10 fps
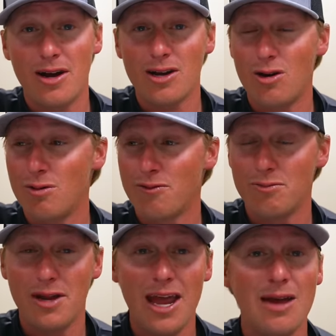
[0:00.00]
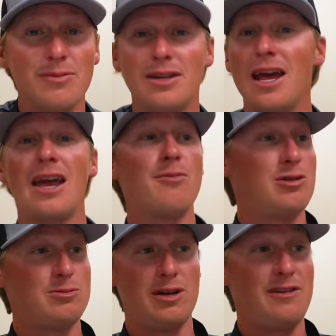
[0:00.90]
I called them from dam to dam on
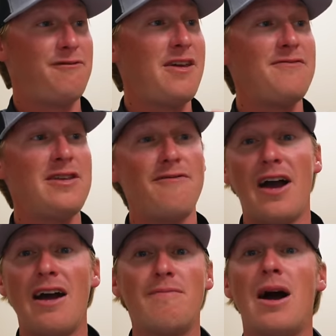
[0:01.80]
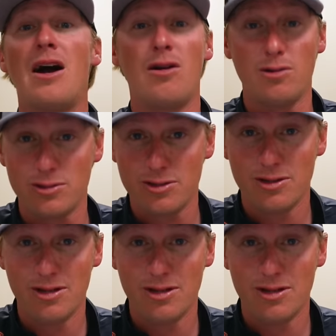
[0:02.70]
this place, fifty-five miles.